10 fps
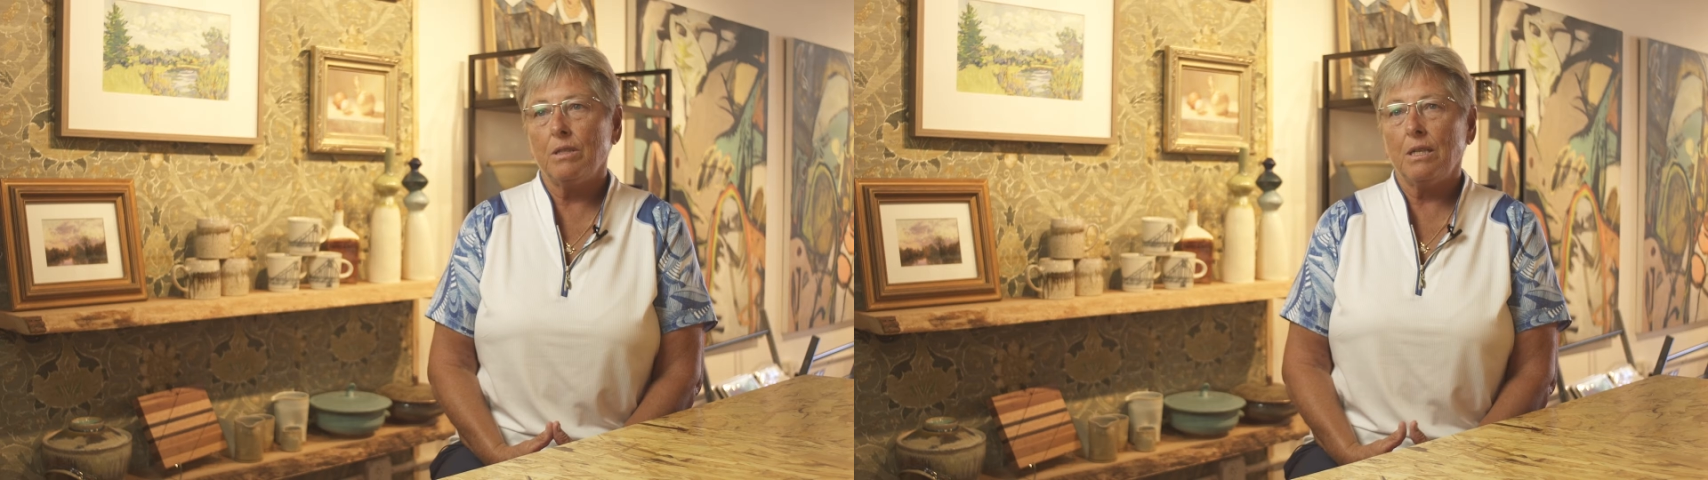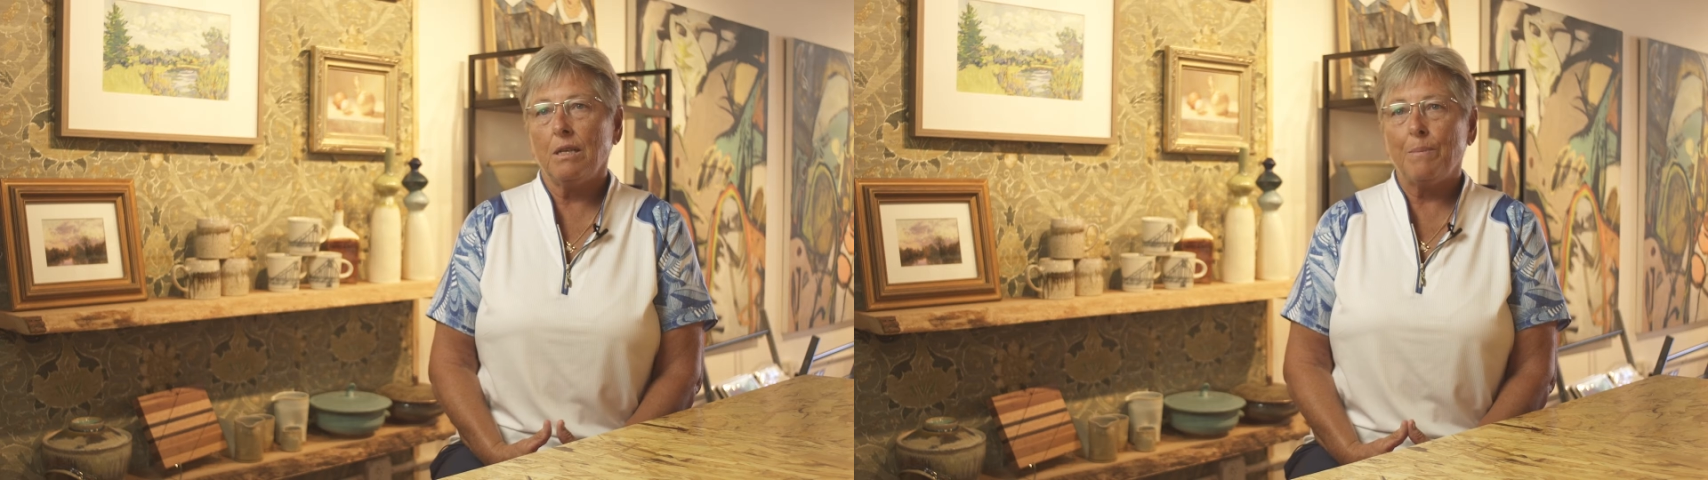
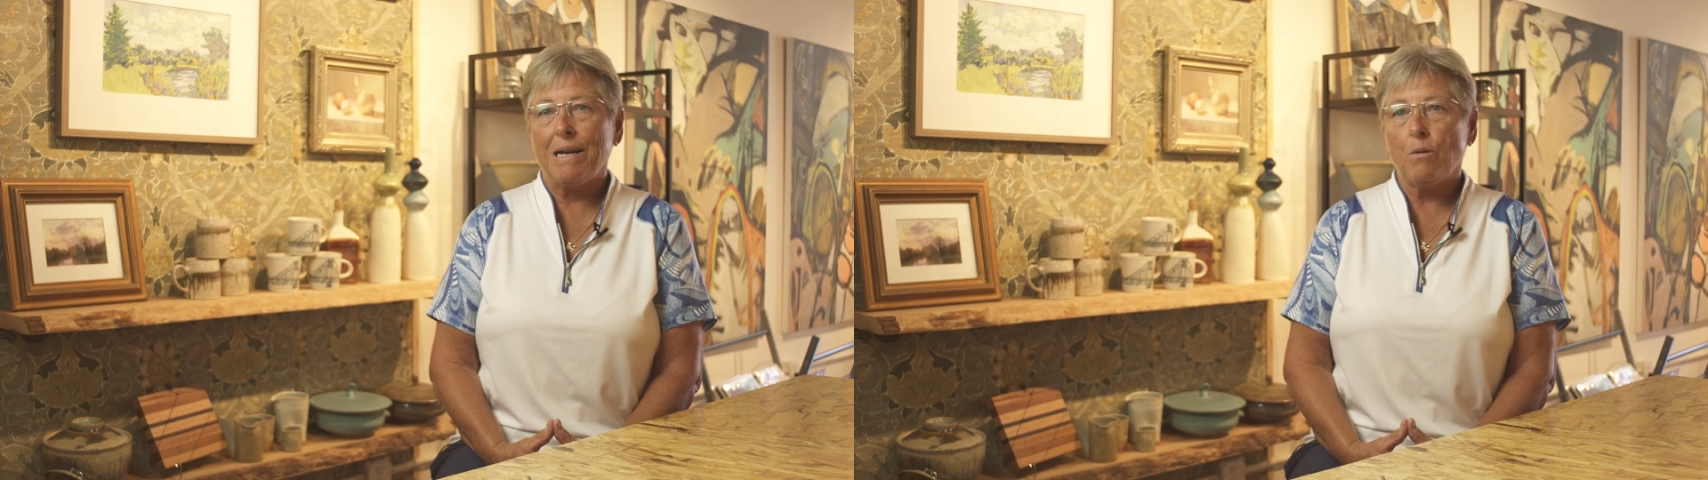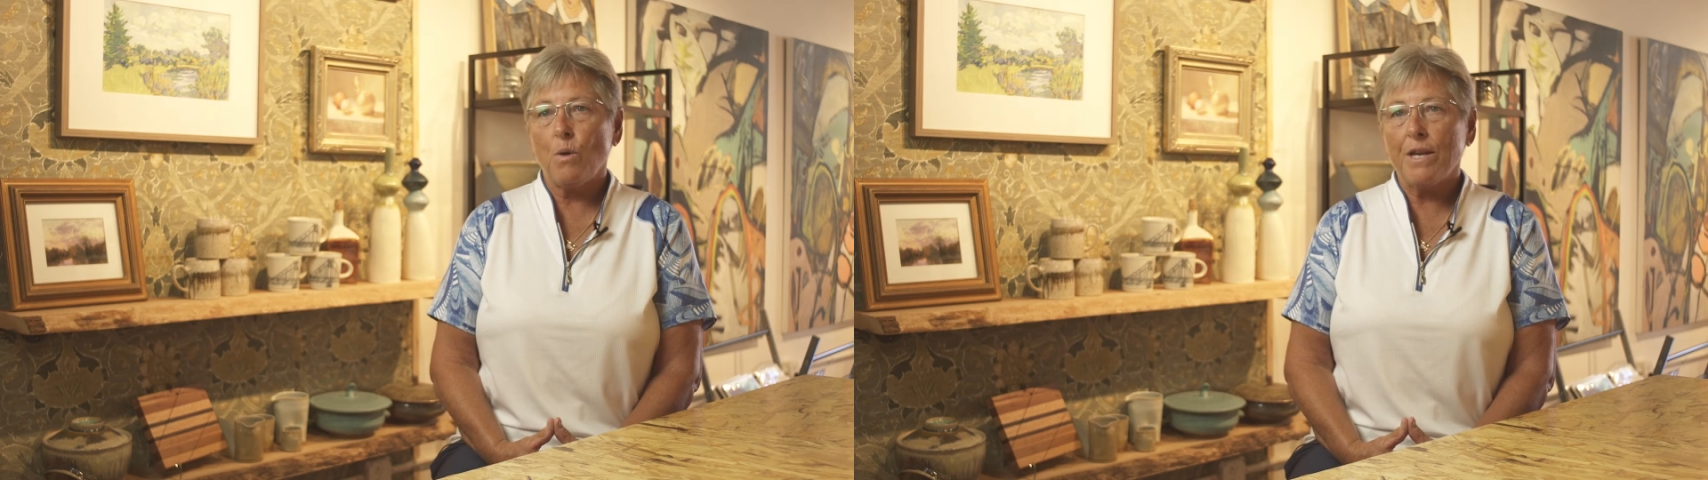
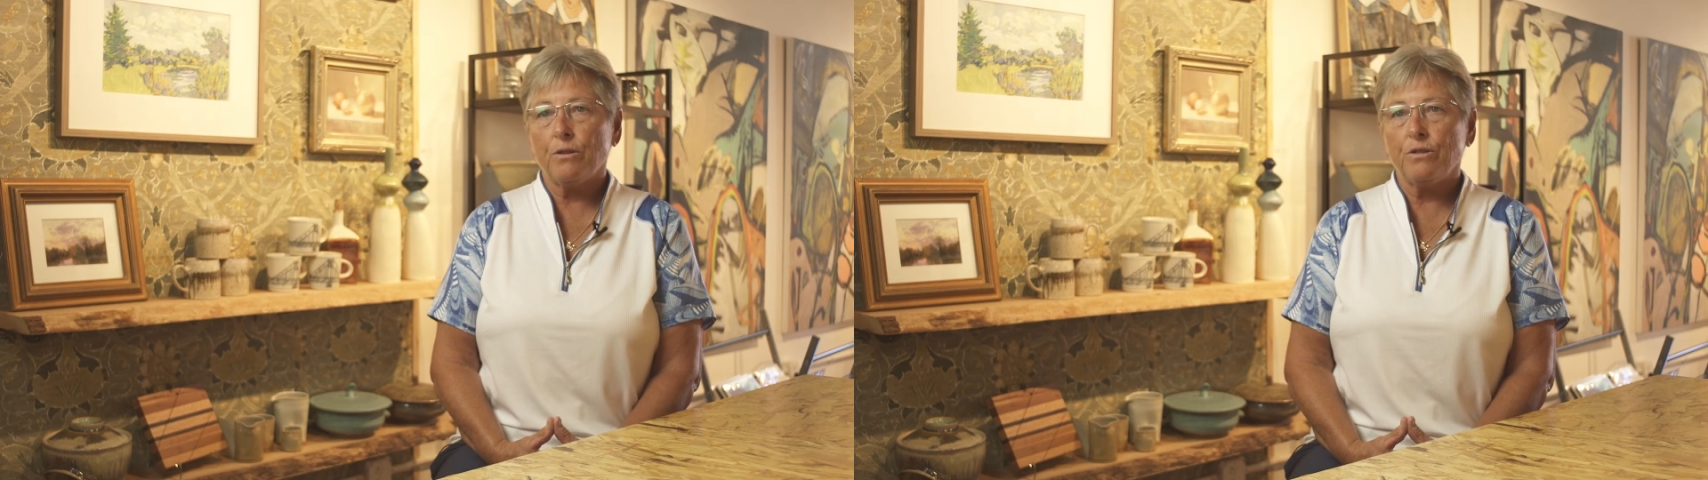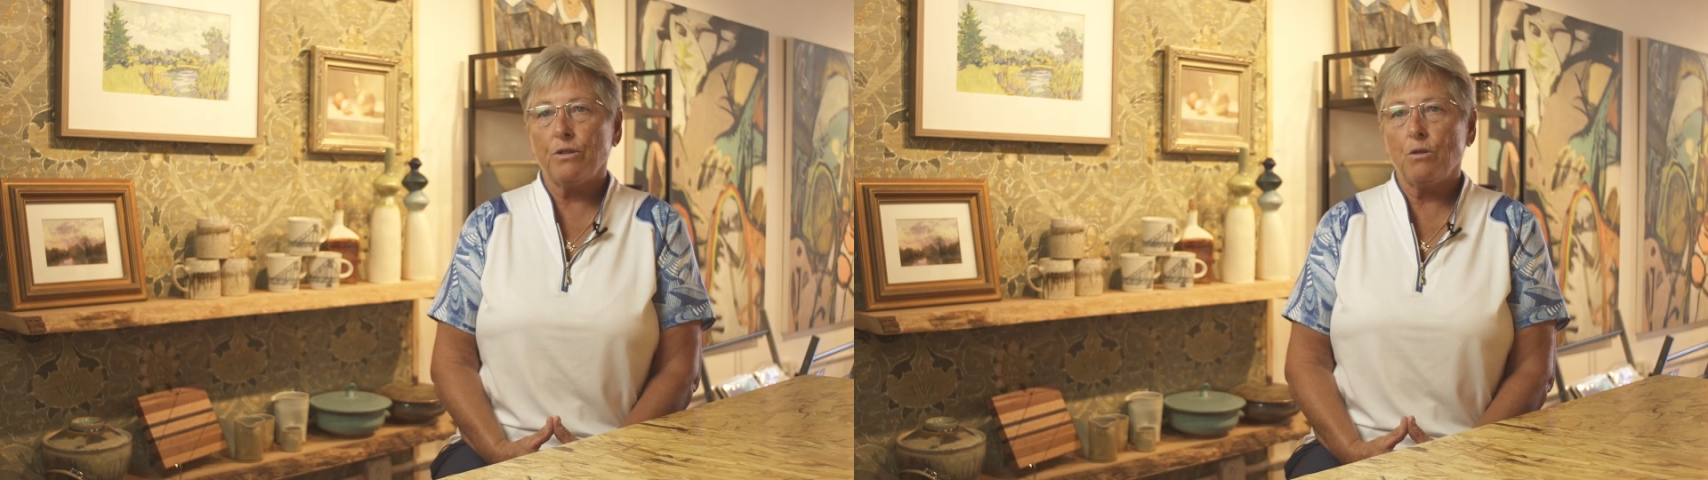about a week
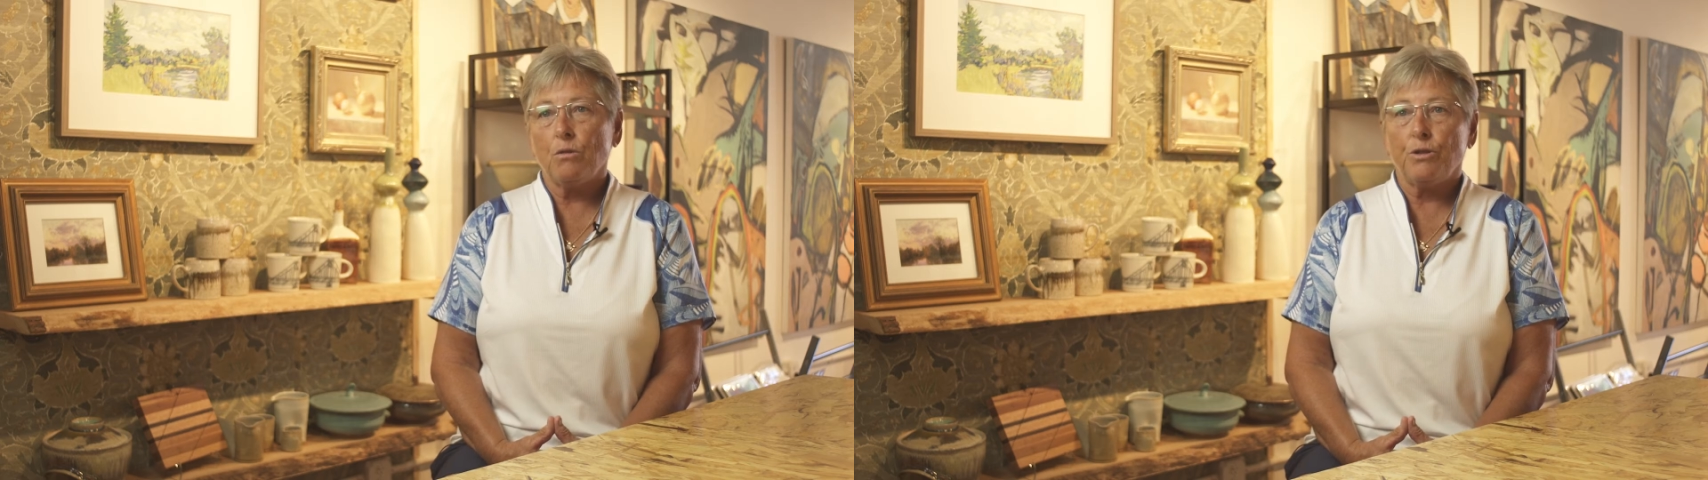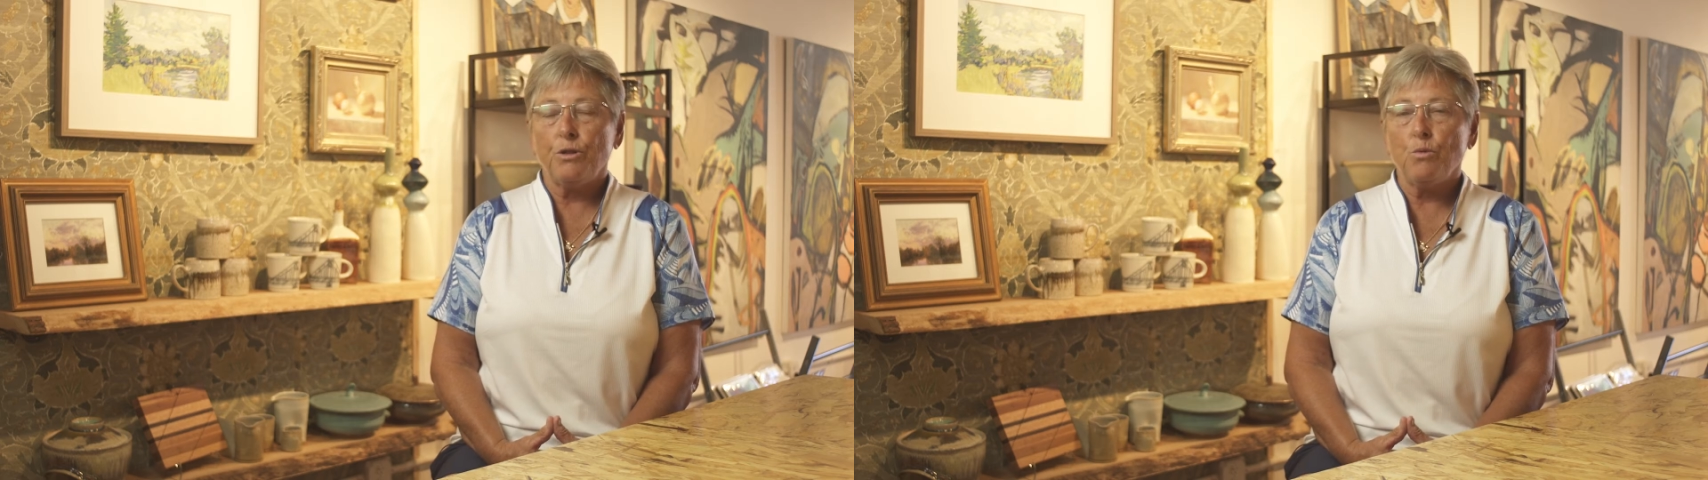or so
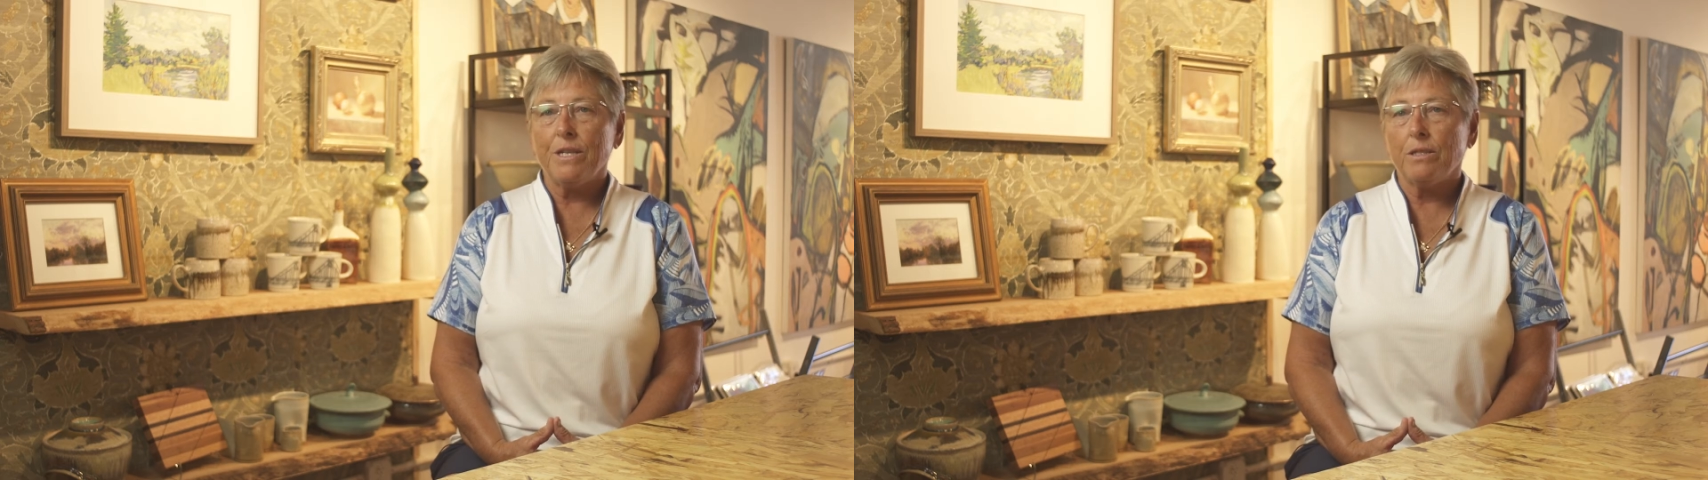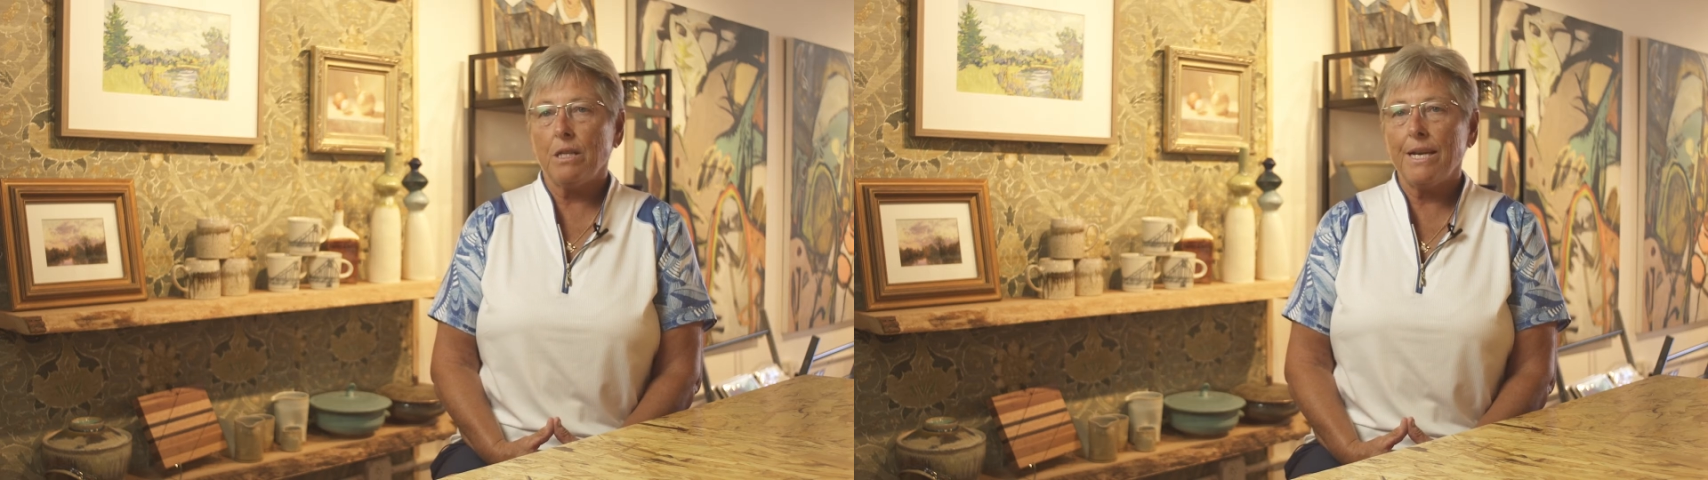or 2
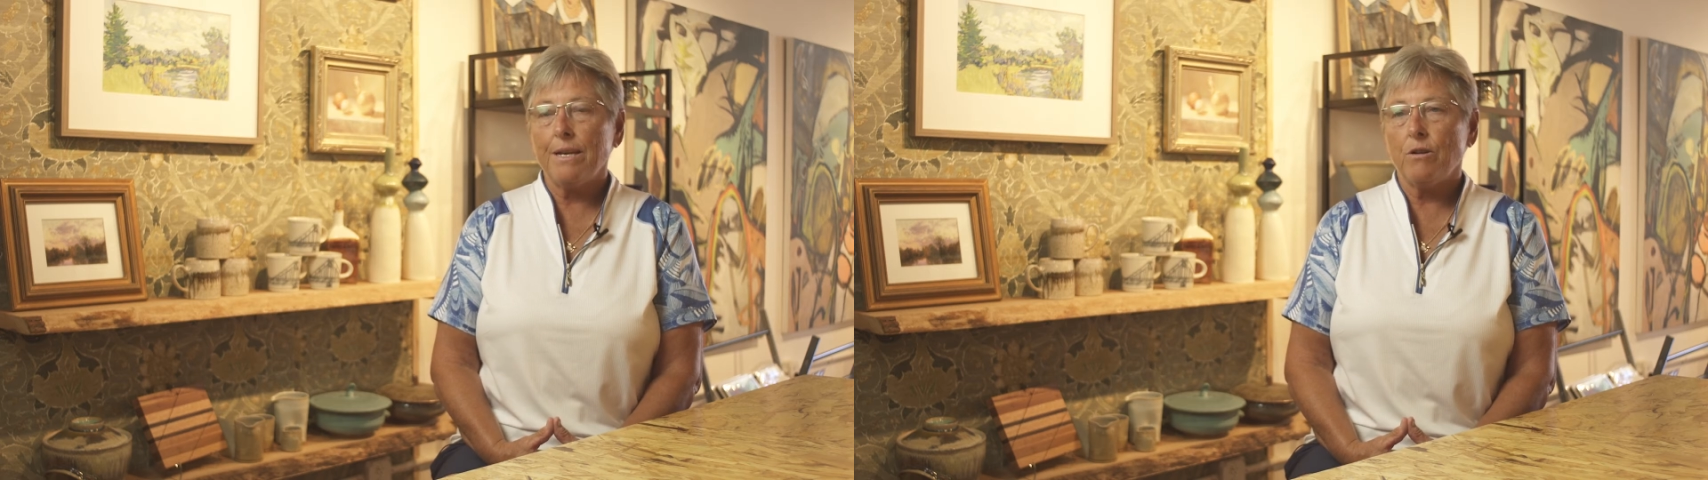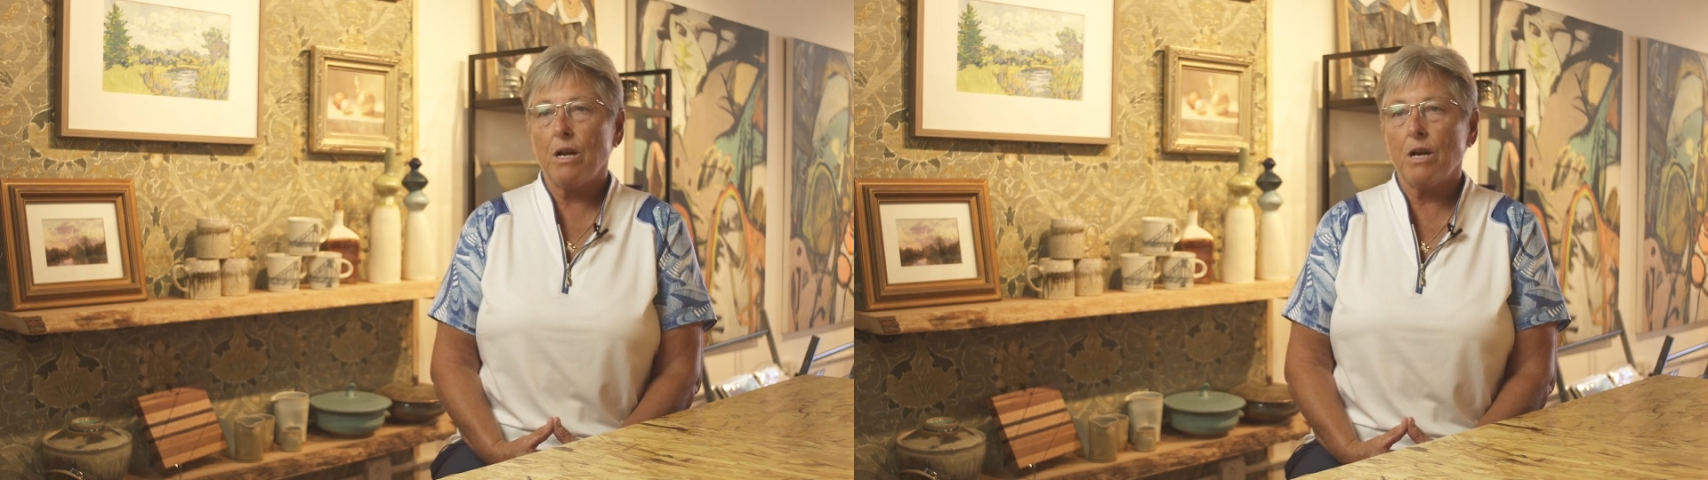weeks later,